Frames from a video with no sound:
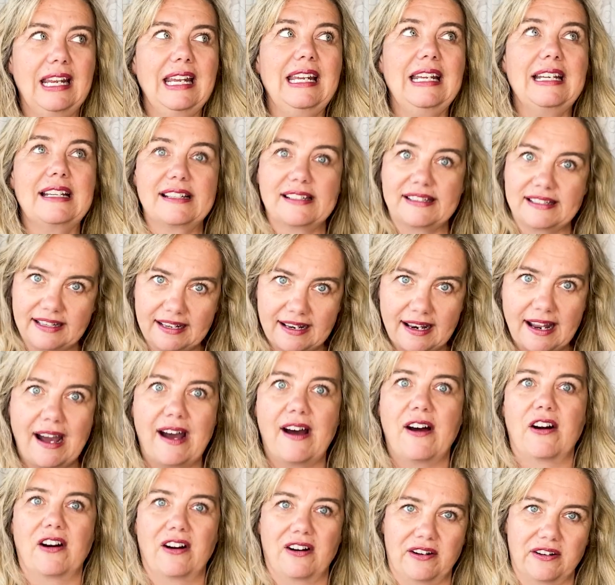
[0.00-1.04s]
It is not
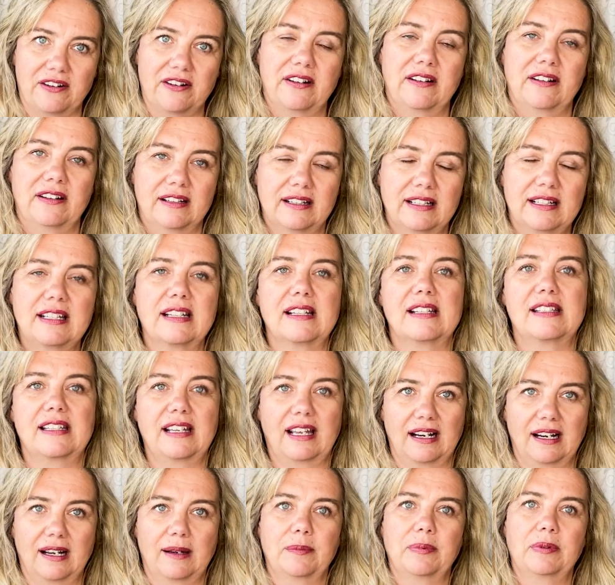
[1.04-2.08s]
hard to
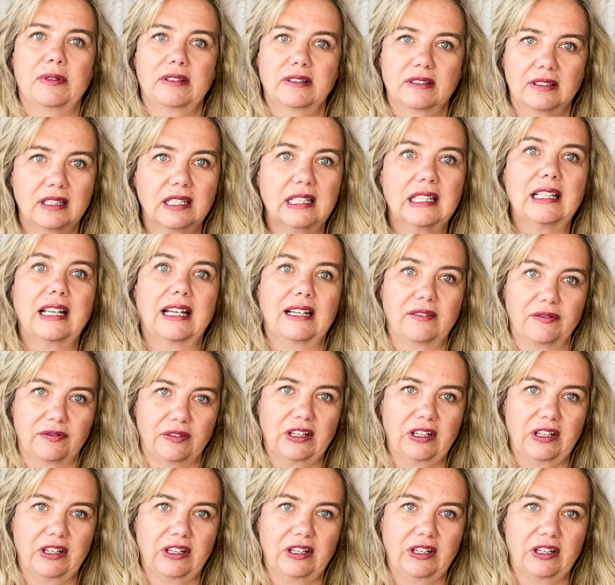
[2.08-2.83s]
set up life